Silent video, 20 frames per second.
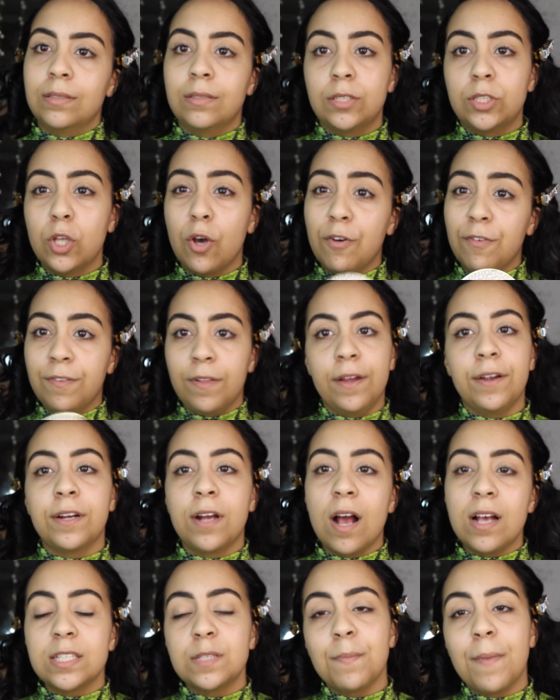So Flare
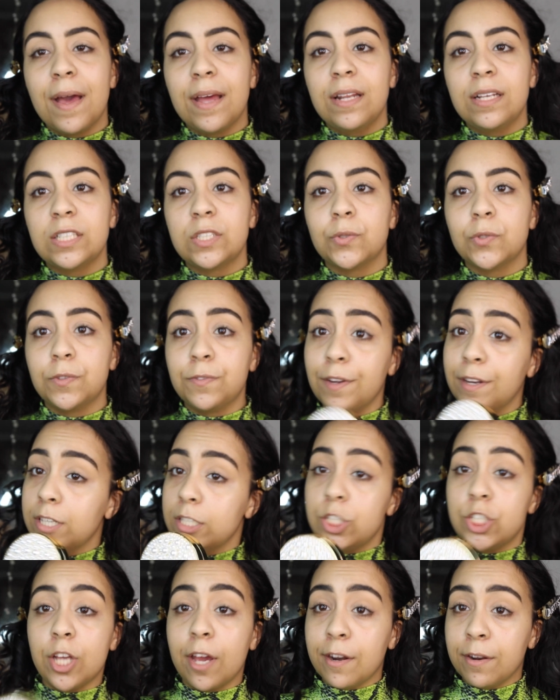Cosmetics was very
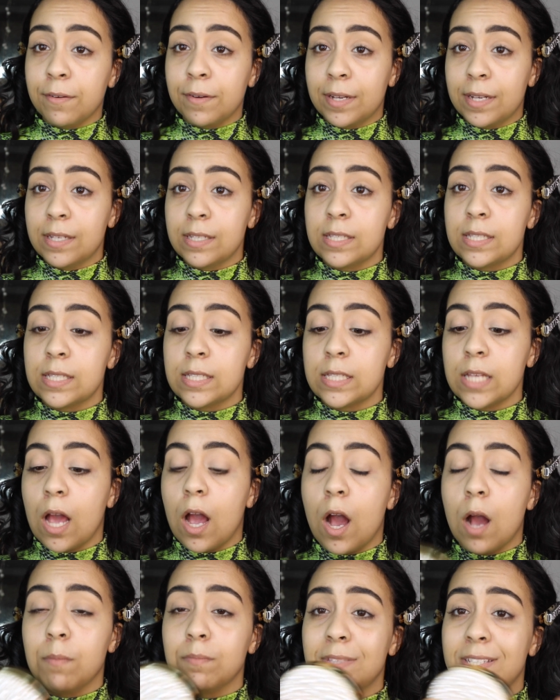generous
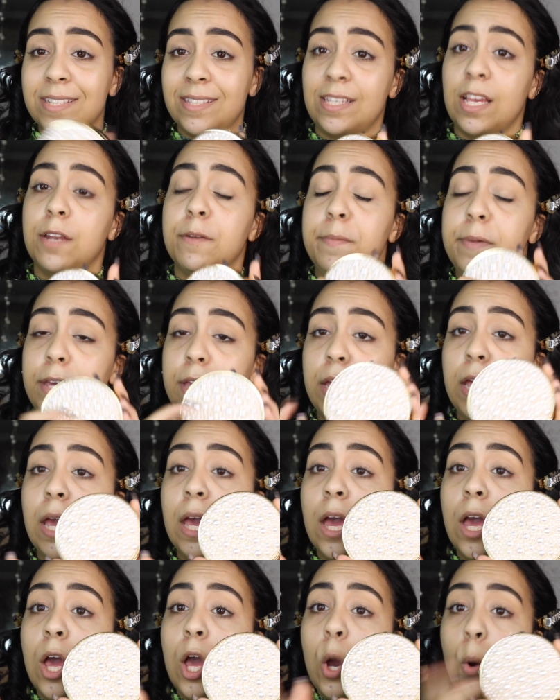to send me
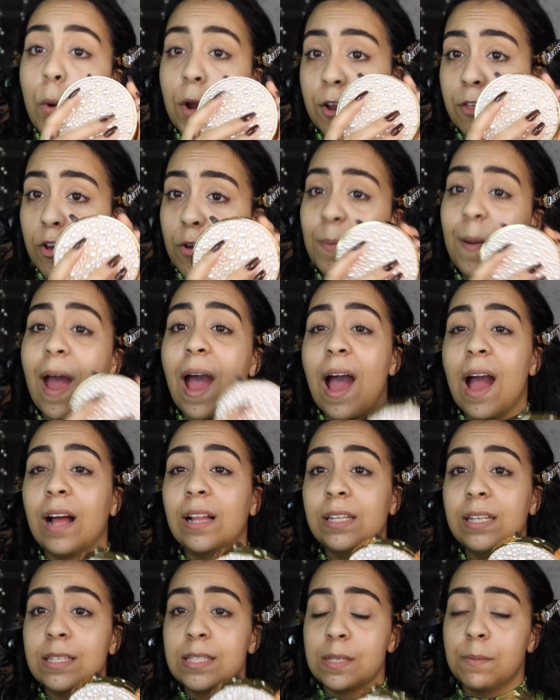one of their
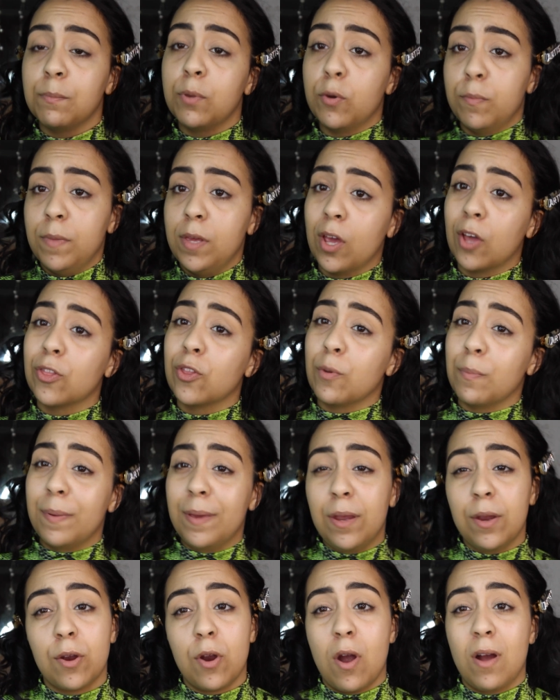palettes and put me on their
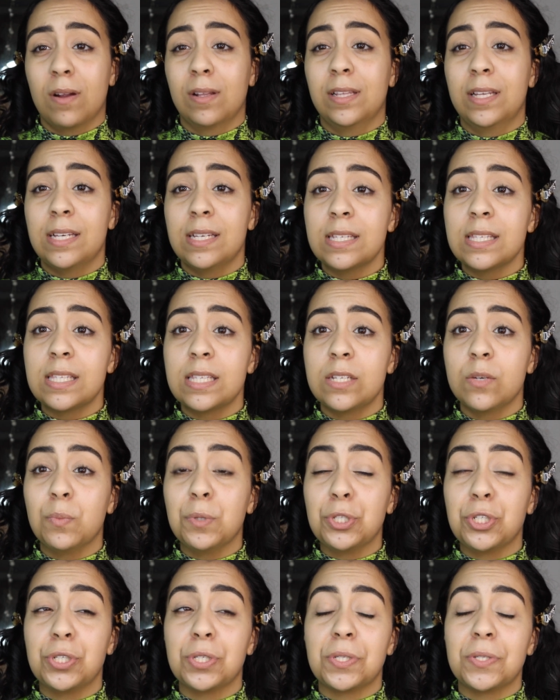PR list,
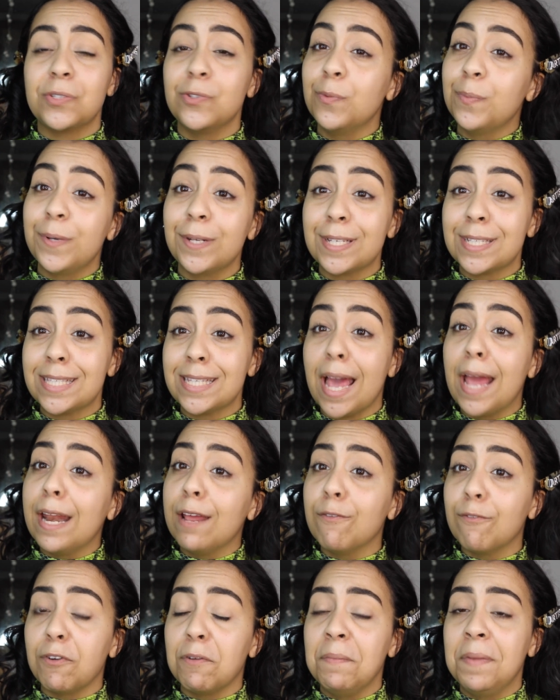which is super
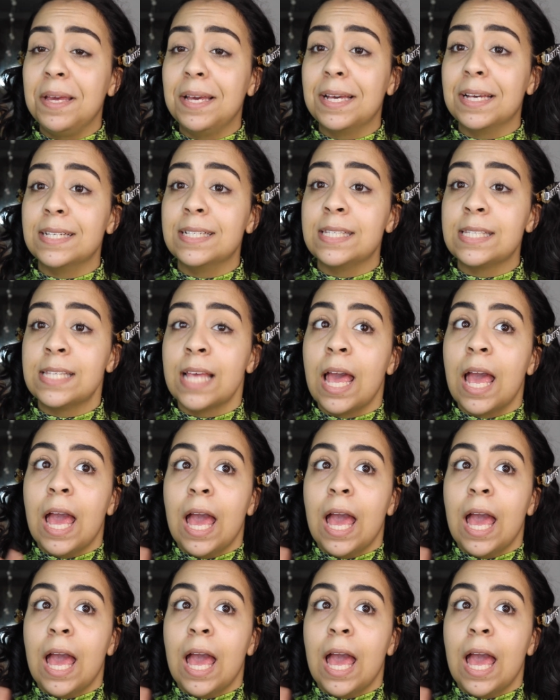exciting for me because